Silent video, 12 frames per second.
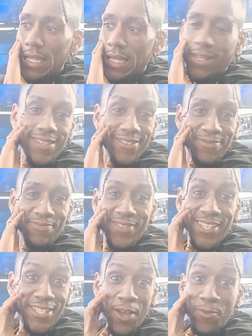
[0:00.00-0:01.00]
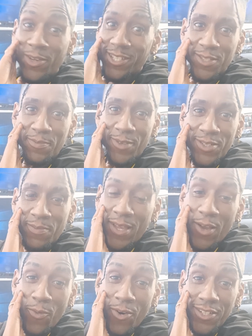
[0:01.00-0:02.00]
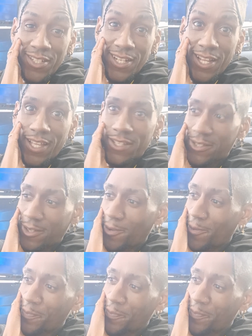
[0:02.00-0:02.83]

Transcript: I wasn't supposed to be at work today, so,